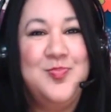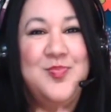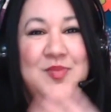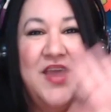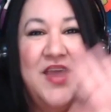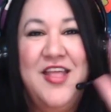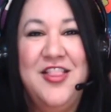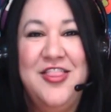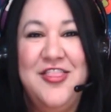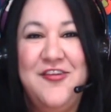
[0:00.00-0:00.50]

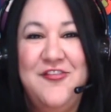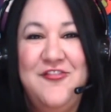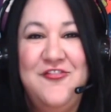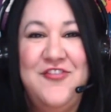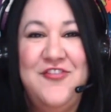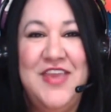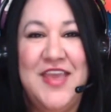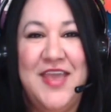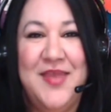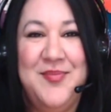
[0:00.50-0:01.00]
Hello,
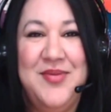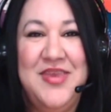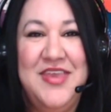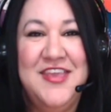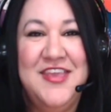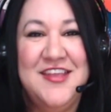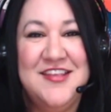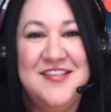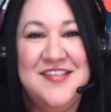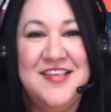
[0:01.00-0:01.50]
VIP
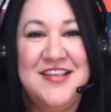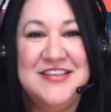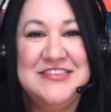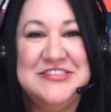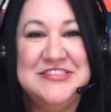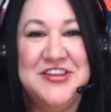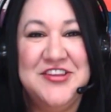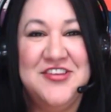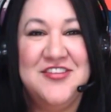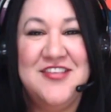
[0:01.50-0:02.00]
Kid
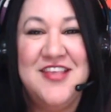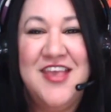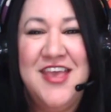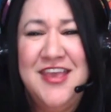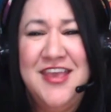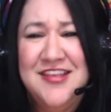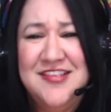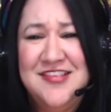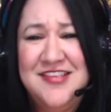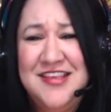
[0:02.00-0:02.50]
teachers.
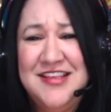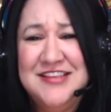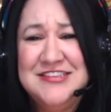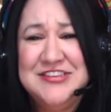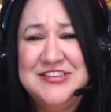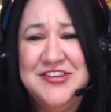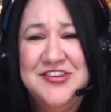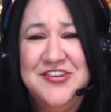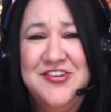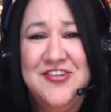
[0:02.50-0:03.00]

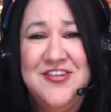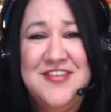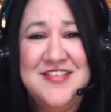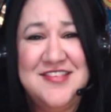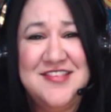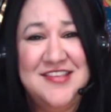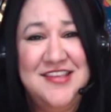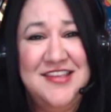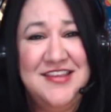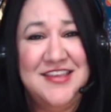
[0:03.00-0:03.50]
Teacher
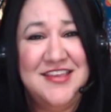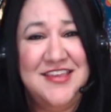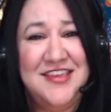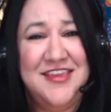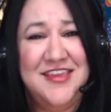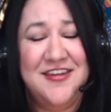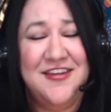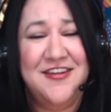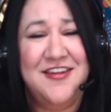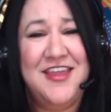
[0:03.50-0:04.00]
Christina
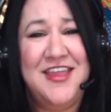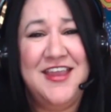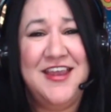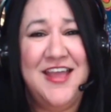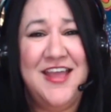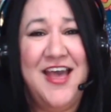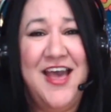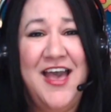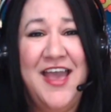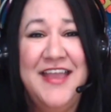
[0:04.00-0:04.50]
here, and
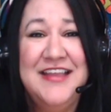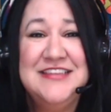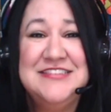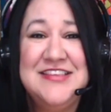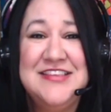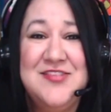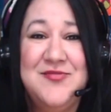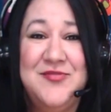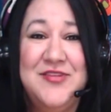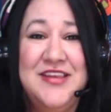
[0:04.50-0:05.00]
I
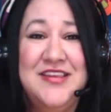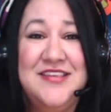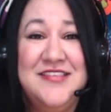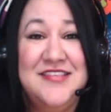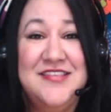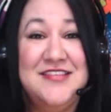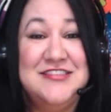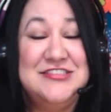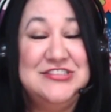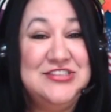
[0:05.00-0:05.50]
just wanted
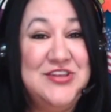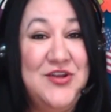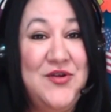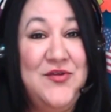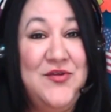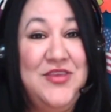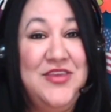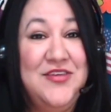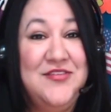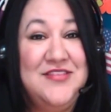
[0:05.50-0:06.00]
to show
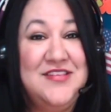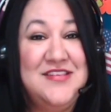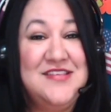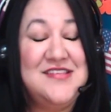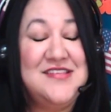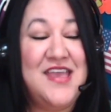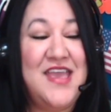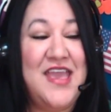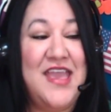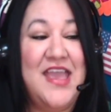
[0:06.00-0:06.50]
you
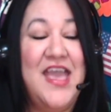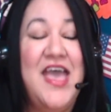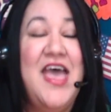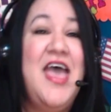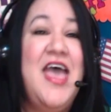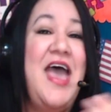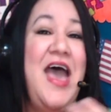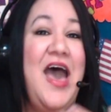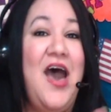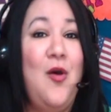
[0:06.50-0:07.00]
today
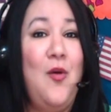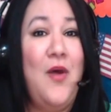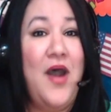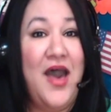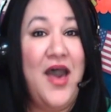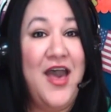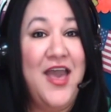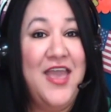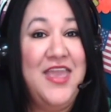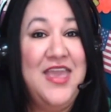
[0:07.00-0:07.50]
how
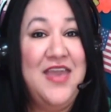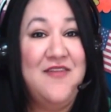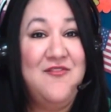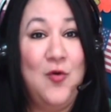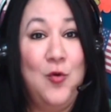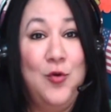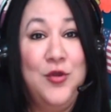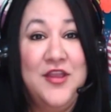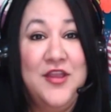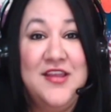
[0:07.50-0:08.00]
I have
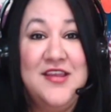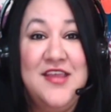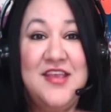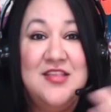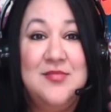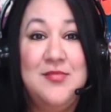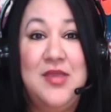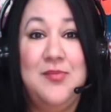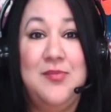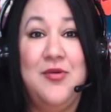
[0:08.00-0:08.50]

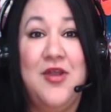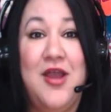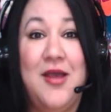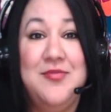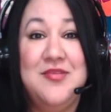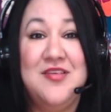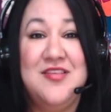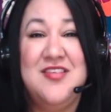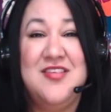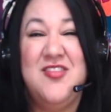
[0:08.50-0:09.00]
organized my
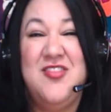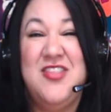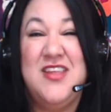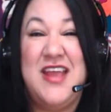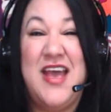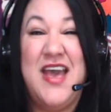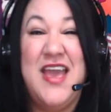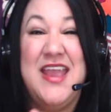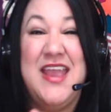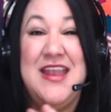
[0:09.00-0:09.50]
props so that
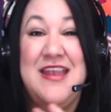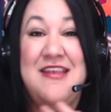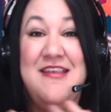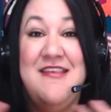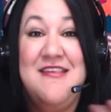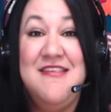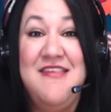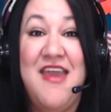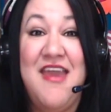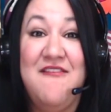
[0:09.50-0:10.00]
I
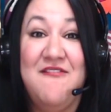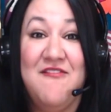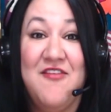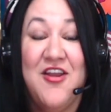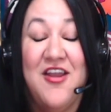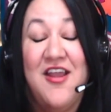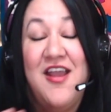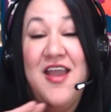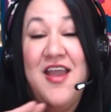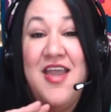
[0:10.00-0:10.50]

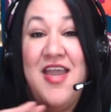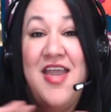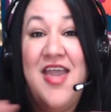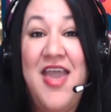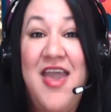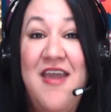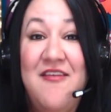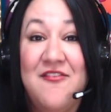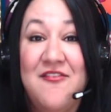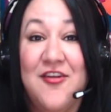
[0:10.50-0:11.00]
never,
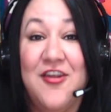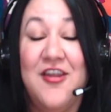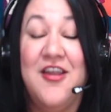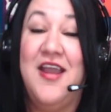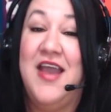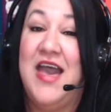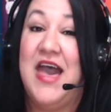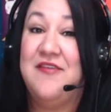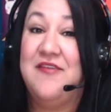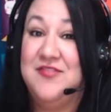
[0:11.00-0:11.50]
ever
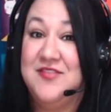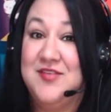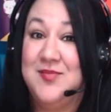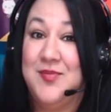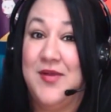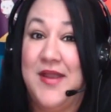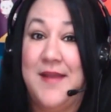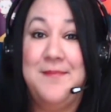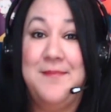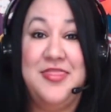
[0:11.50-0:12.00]
have to
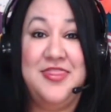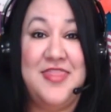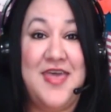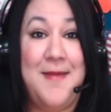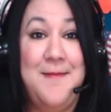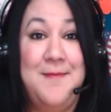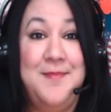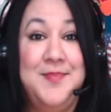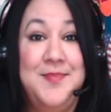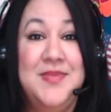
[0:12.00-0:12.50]
prep
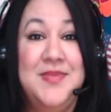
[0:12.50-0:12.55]
them.